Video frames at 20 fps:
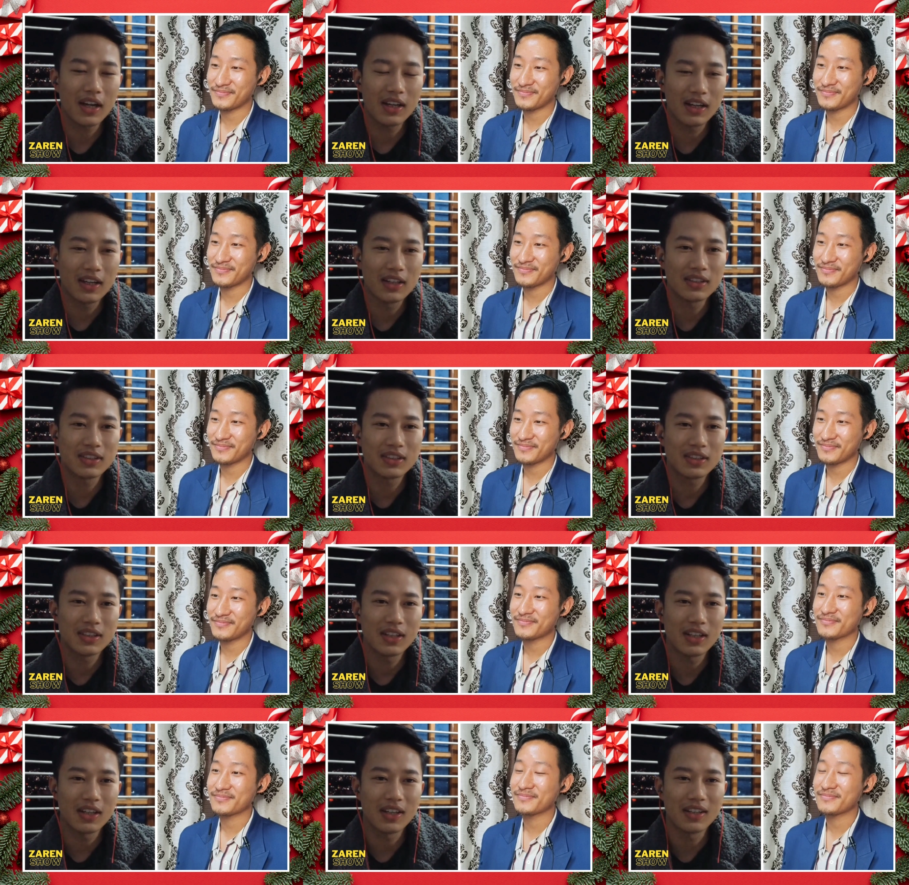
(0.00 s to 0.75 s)
Speaker 1: I
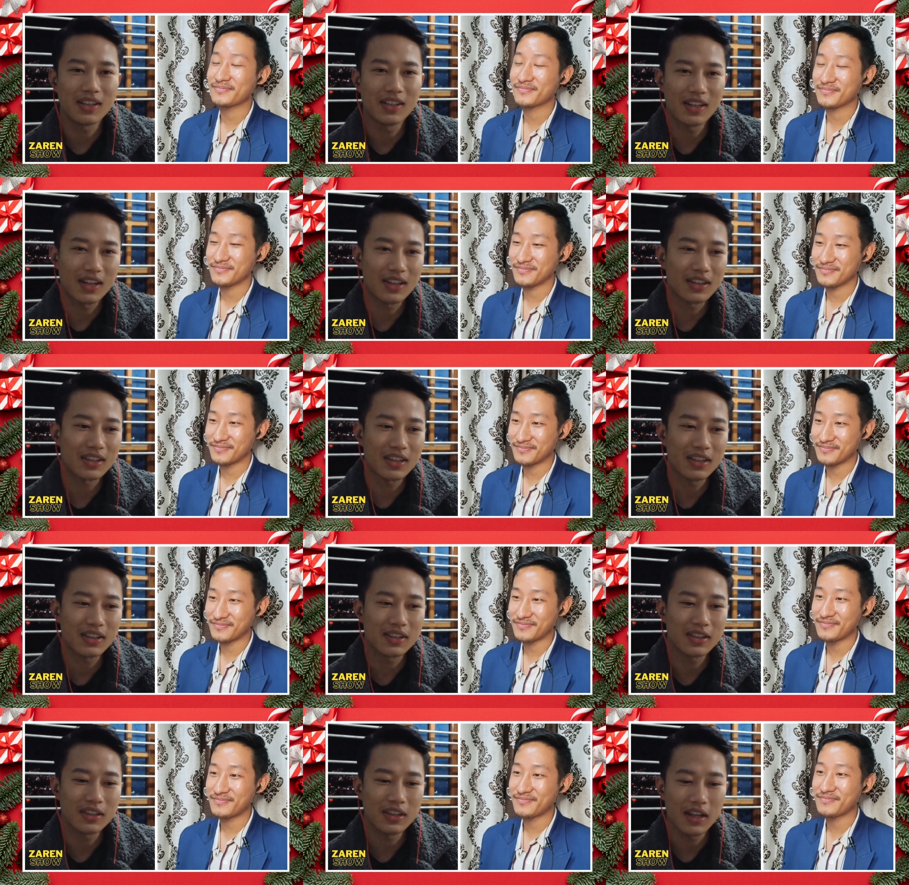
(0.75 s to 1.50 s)
guess, in
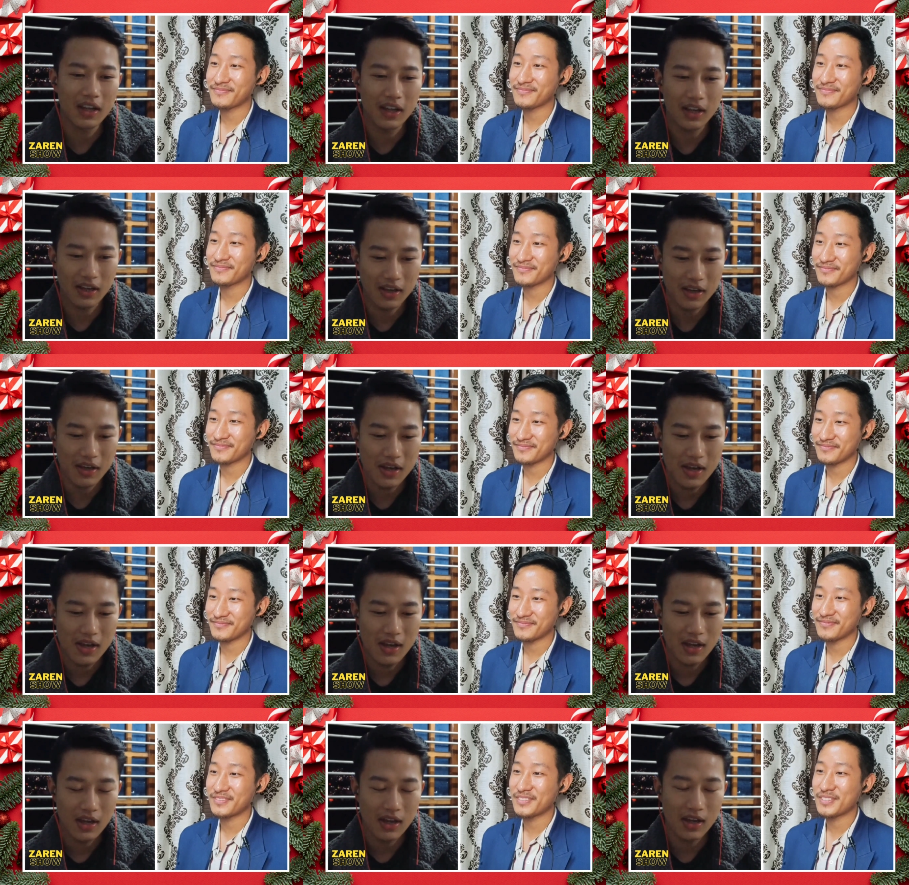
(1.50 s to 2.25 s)
Nagaland.
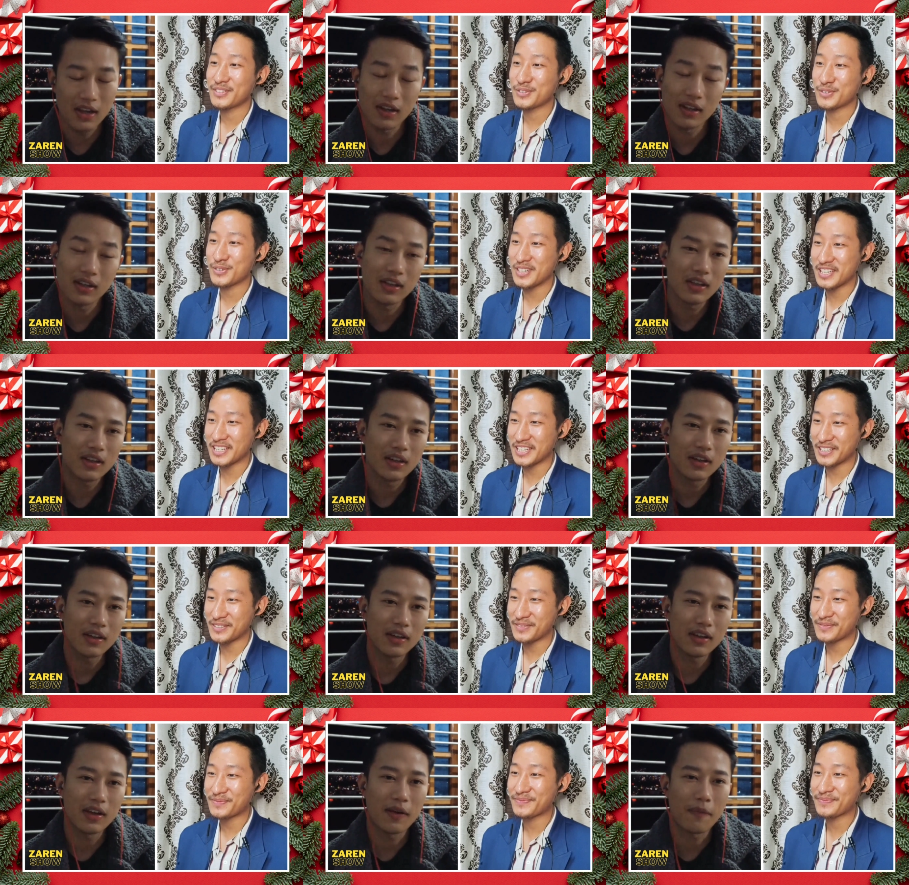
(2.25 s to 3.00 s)
And,
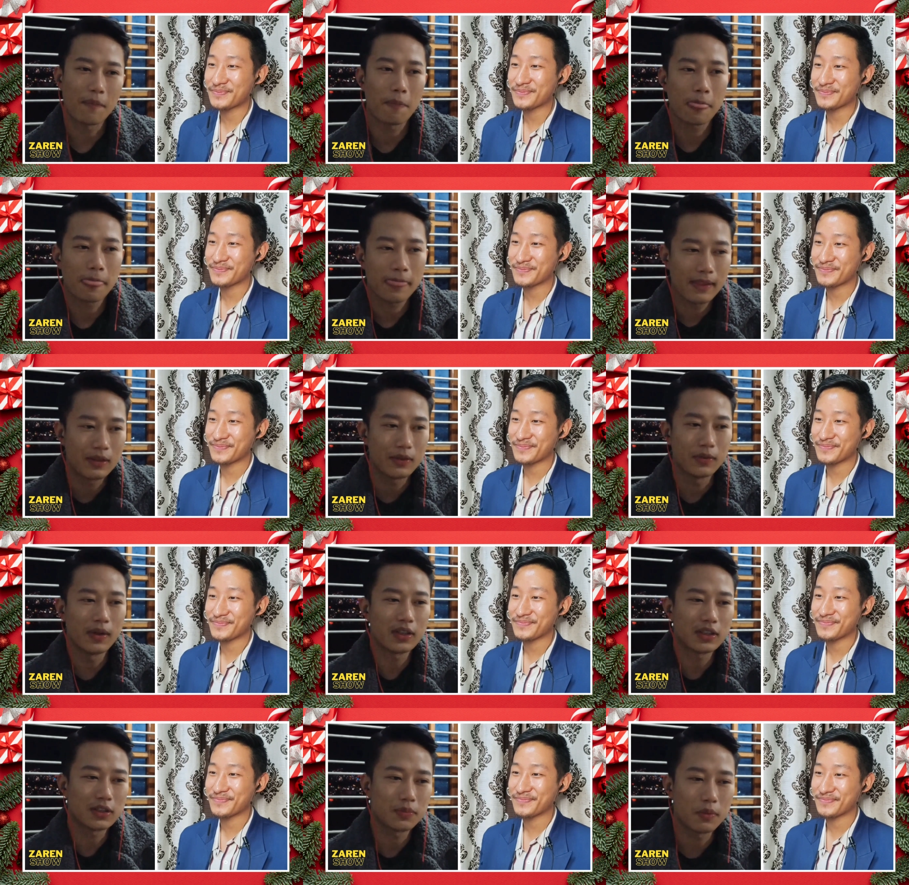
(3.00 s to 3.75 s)
Truly. Yeah,
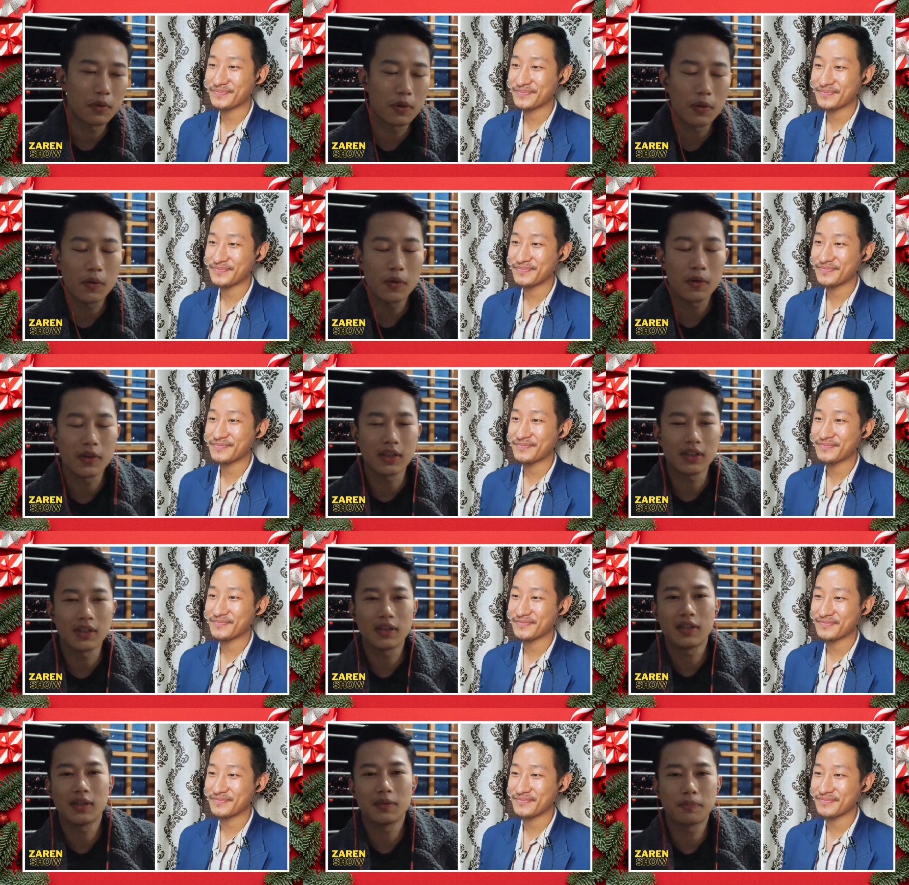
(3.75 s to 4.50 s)
to explore
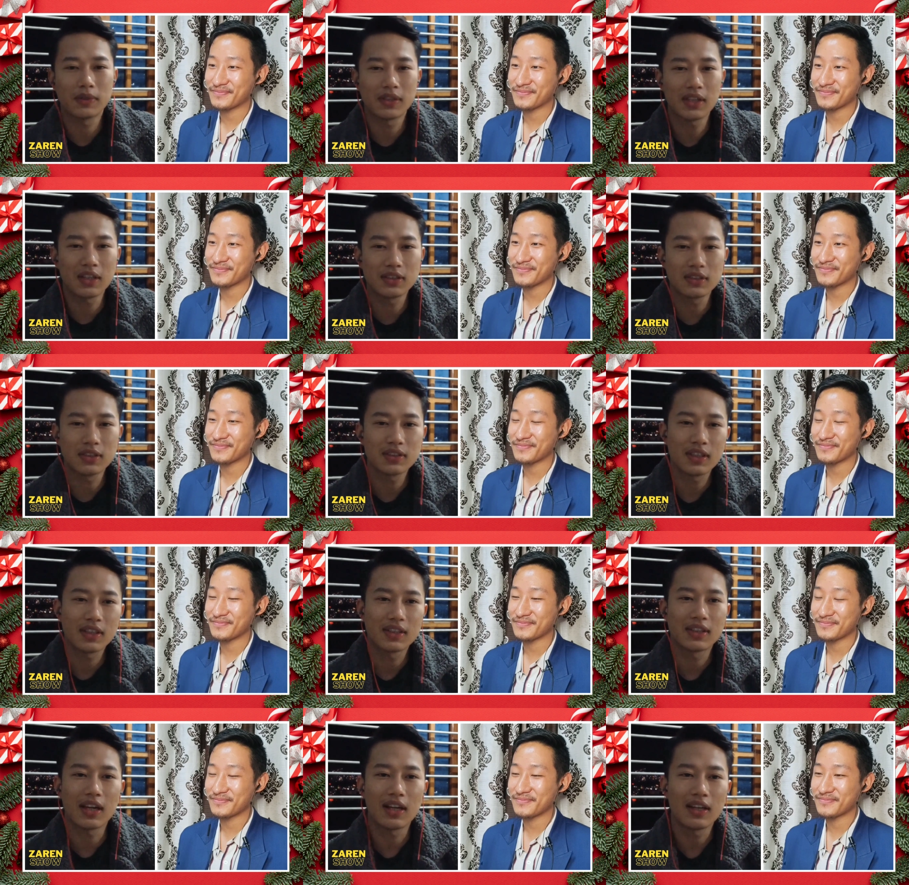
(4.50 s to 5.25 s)
the mm-hmm.
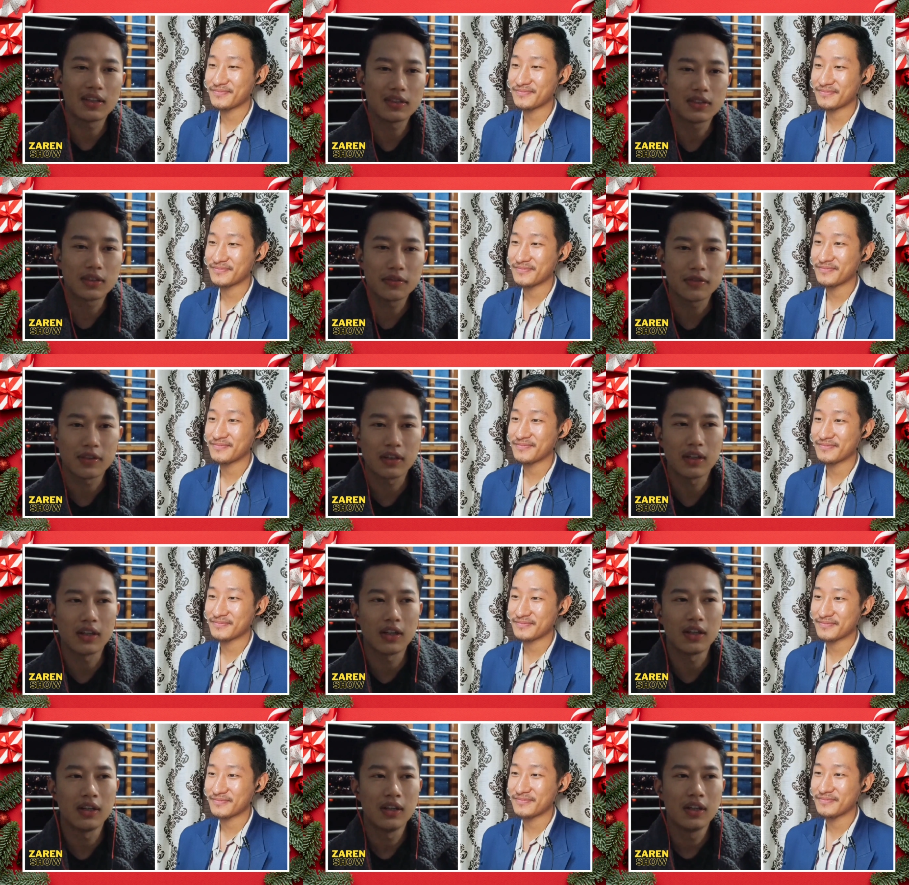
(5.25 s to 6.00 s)
potentials and talents of
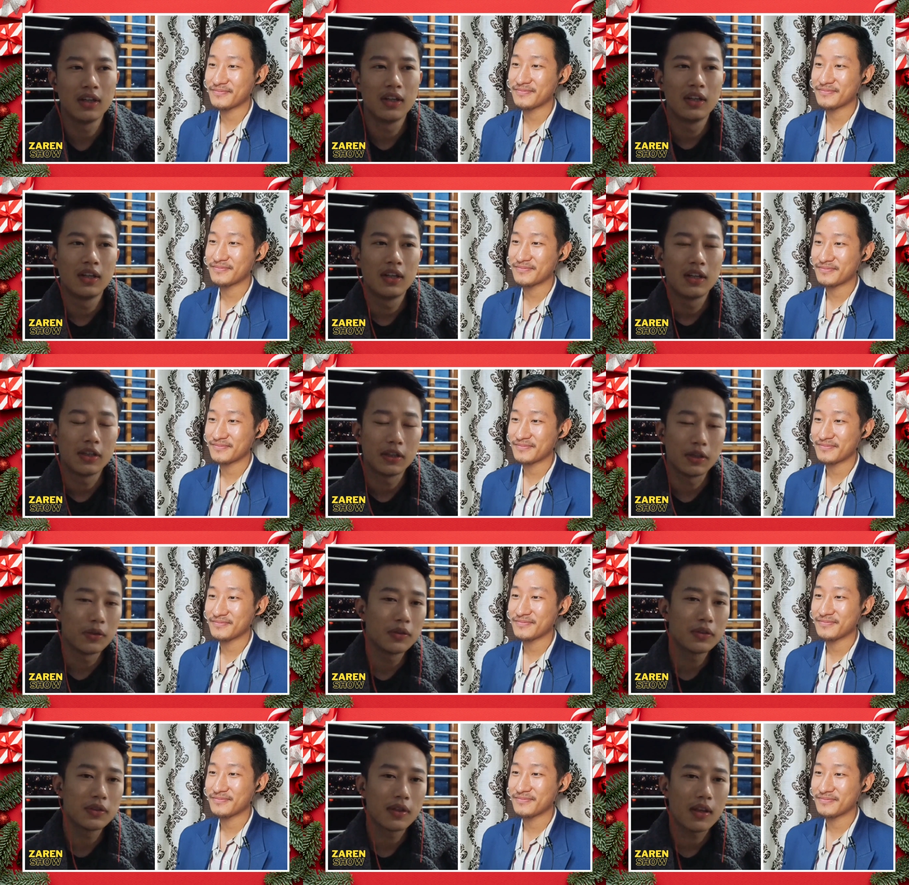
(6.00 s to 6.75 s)
our
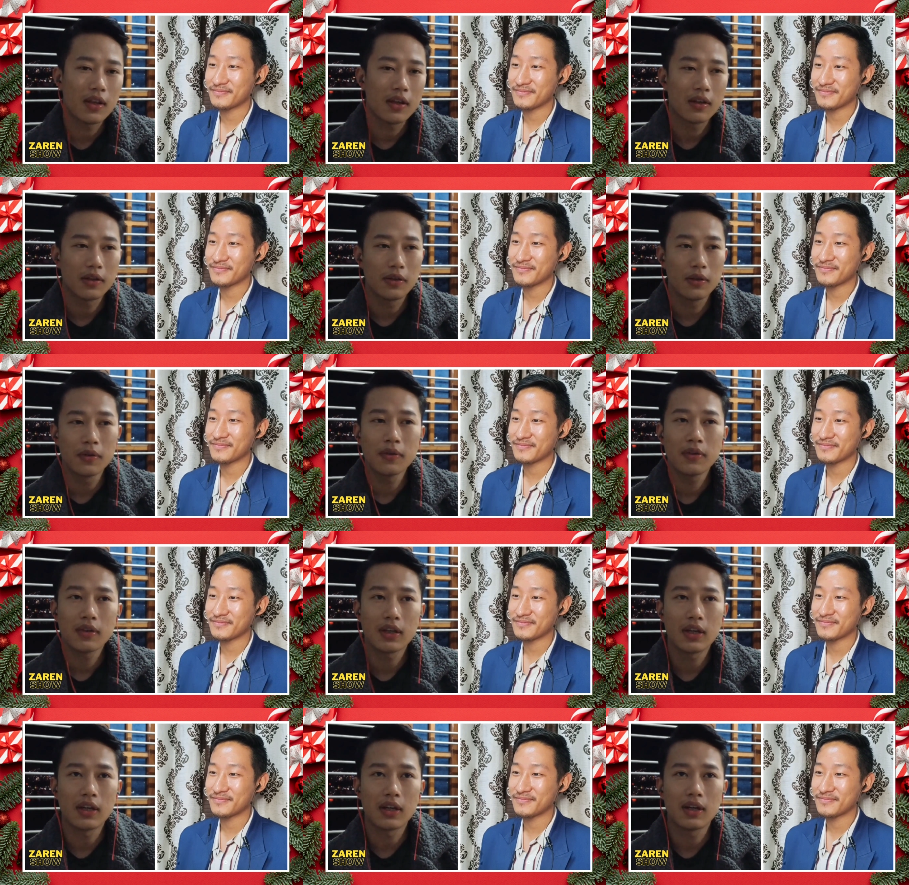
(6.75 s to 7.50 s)
youth.
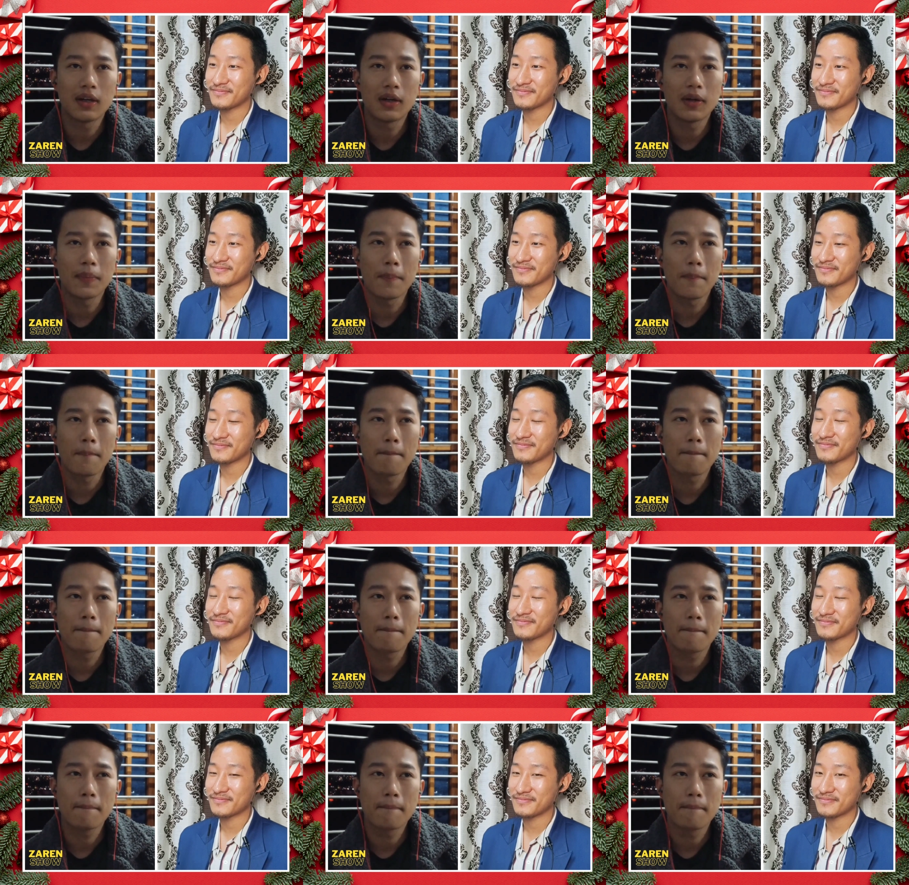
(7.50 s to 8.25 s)
Youth.
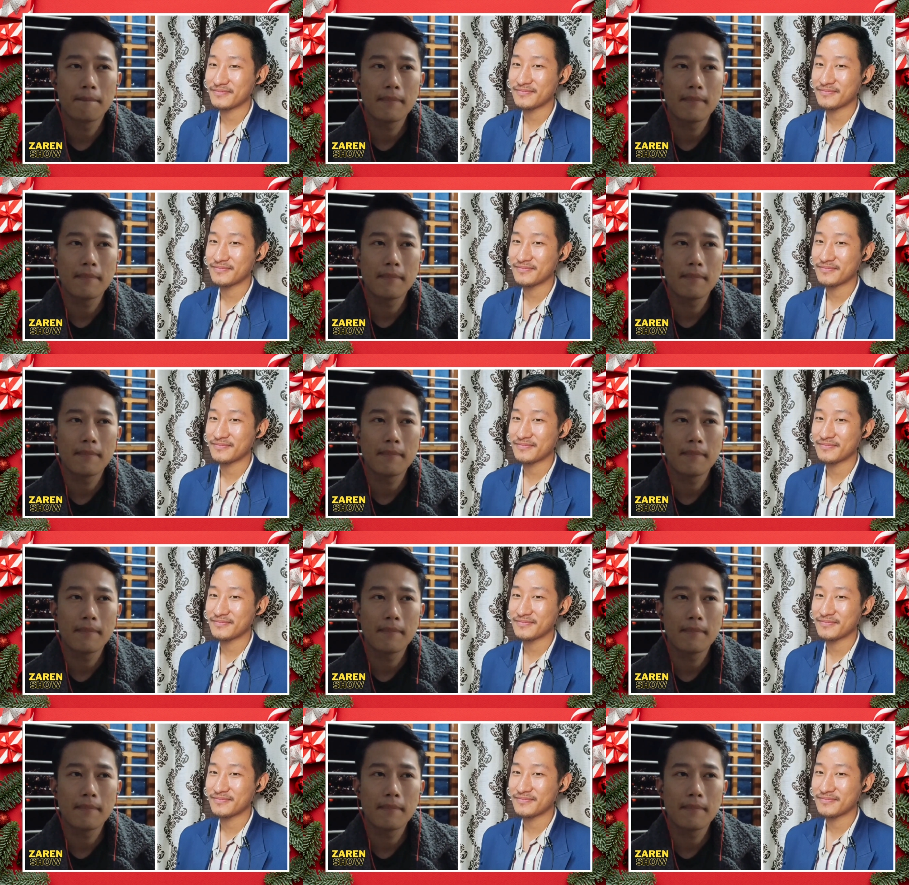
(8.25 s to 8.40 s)
Um,